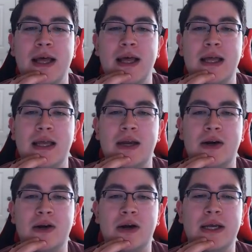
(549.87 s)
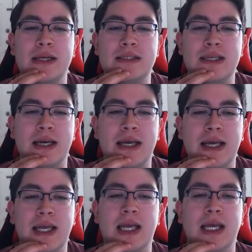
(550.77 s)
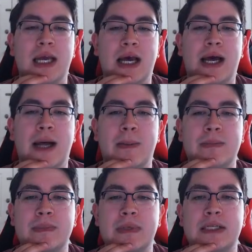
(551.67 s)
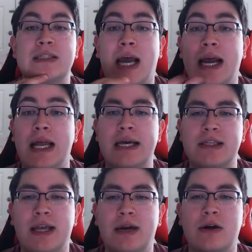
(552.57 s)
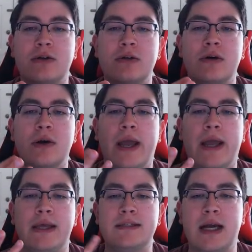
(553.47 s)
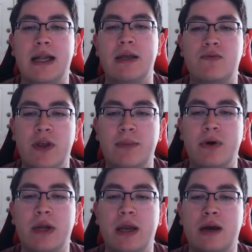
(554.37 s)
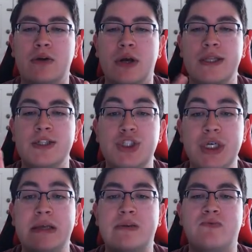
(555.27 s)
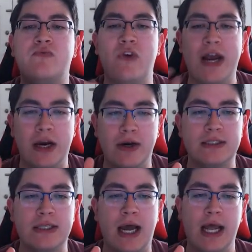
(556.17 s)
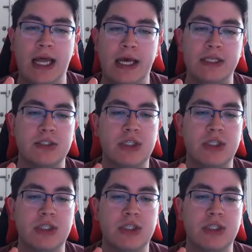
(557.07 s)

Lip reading: here is a stylized character, a stylized female character, and she is very stylized.